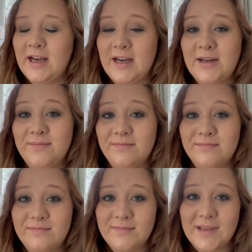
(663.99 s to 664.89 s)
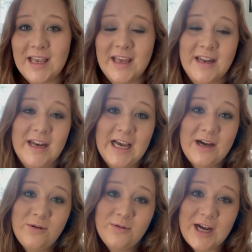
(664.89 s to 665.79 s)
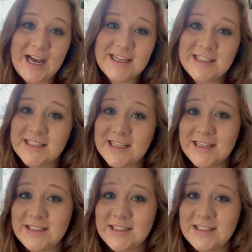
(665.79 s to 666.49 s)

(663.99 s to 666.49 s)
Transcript: And now I just get